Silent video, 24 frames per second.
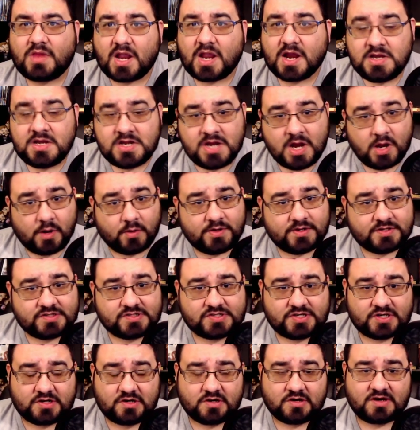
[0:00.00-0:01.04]
noticed
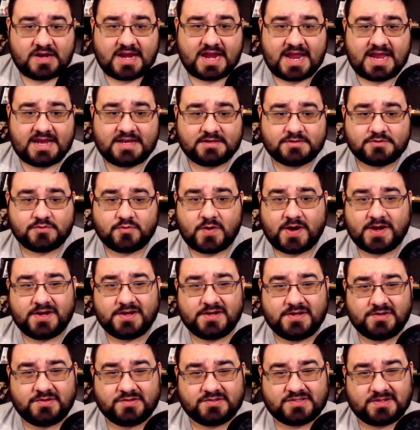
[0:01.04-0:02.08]
her and tried to
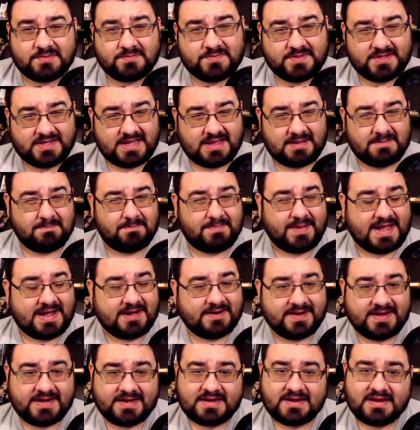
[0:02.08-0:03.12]
do something about
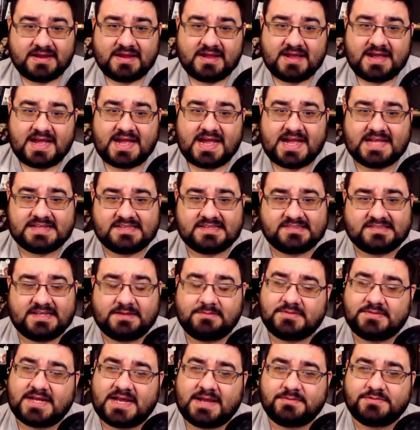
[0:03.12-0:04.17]
it. At the same
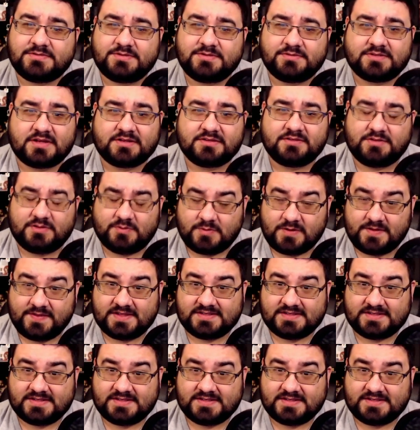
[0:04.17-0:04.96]
time, she was also the one that